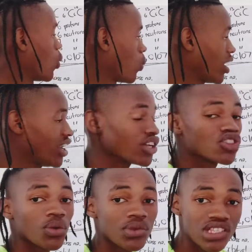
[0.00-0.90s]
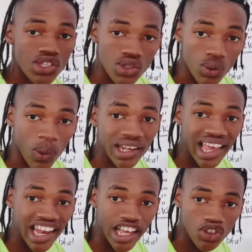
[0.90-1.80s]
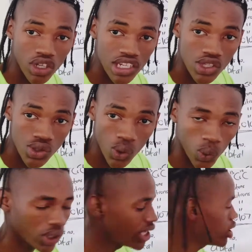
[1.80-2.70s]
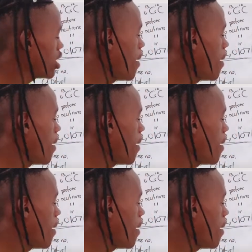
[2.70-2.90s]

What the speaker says: one electron is stolen,